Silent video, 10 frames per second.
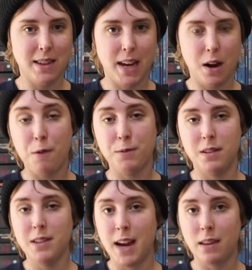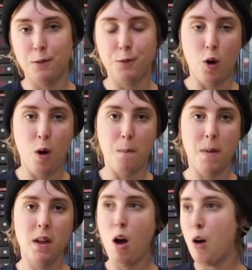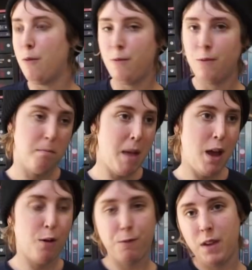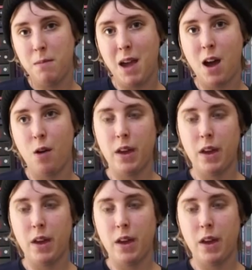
they often take the form of male, female.